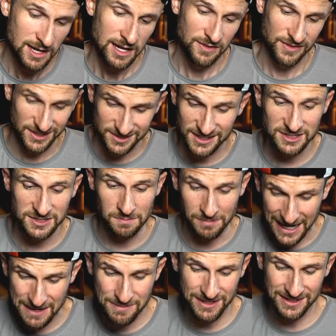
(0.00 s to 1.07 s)
This disc
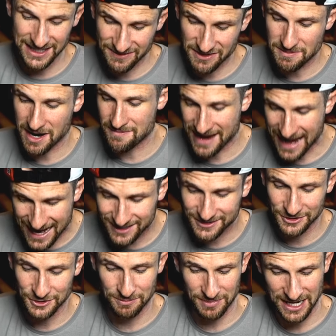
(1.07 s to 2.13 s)
might be leaving my bag
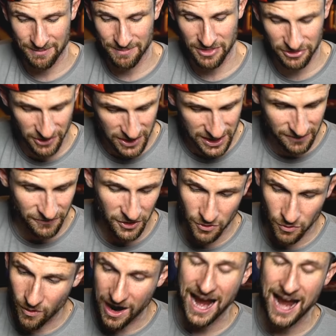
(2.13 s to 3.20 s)
soon, but I've been throwing it for
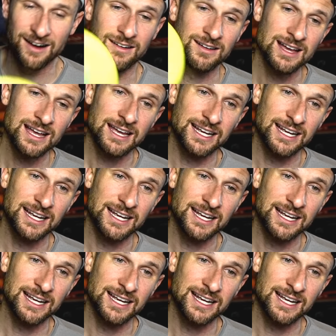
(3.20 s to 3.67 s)
a while.